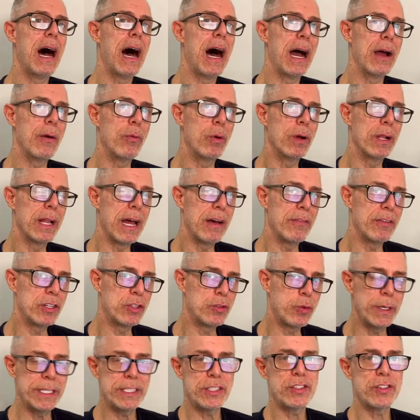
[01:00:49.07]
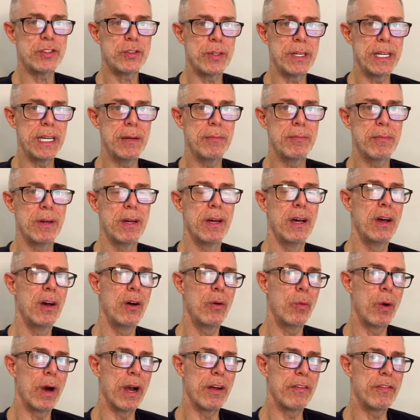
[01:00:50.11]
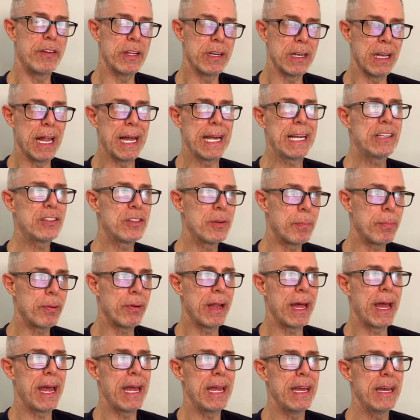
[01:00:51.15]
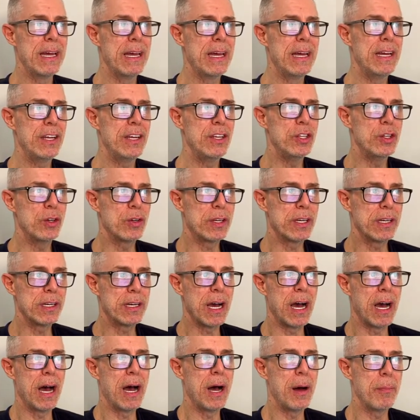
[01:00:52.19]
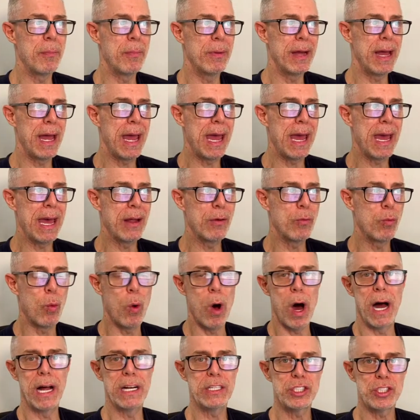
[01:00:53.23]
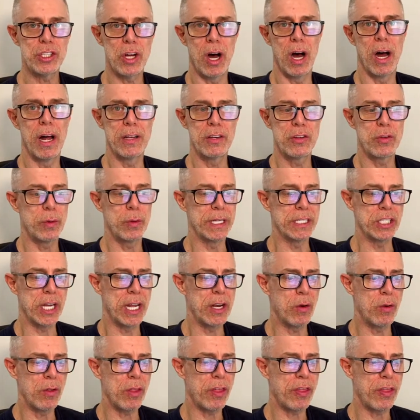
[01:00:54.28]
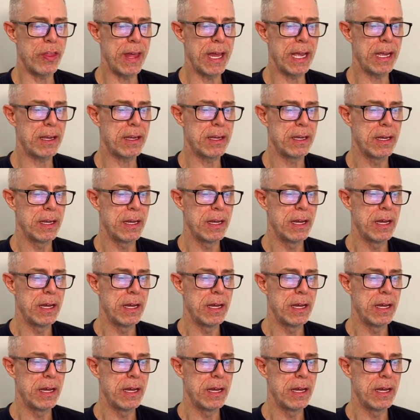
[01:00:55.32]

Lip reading: I will have a Twitch stream where if you'd like to play, you can come and watch on Twitch. I don't think